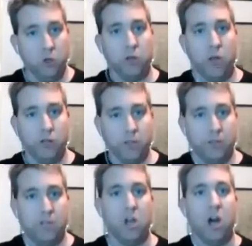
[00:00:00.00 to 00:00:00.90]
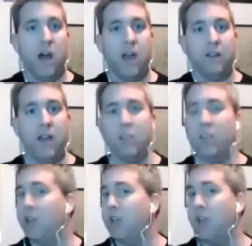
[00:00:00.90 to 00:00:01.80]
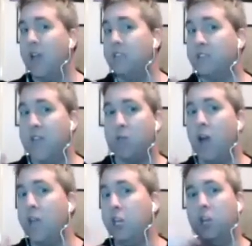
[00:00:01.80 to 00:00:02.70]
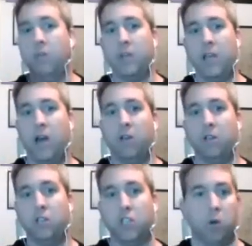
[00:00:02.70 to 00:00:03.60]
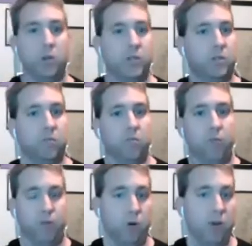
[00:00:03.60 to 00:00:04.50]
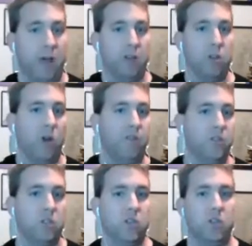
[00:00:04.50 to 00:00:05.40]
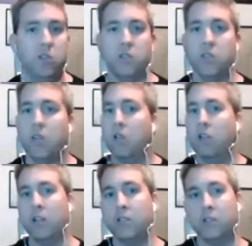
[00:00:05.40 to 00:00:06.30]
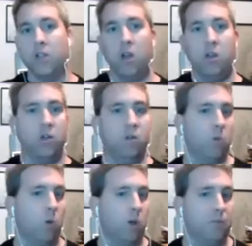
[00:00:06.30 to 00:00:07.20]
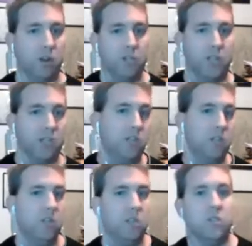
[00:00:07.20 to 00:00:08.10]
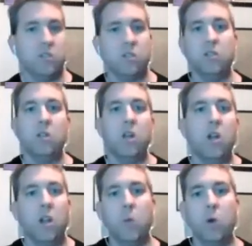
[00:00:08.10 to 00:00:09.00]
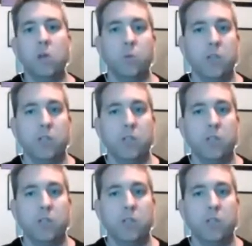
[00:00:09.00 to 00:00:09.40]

you're going to be the guide. is that right? Are you going to be able to show us throughout the offices? Let us know what the process is and like what can yeah, we